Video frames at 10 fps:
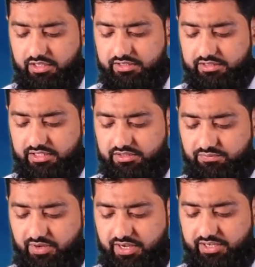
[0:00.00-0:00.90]
this
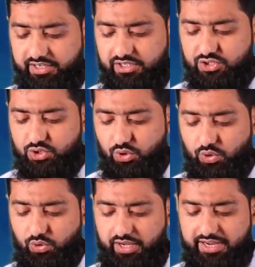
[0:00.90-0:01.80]
500
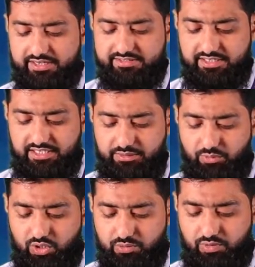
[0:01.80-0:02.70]
show exactly
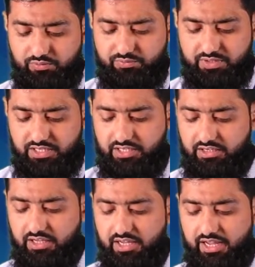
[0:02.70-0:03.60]
bottom of tea,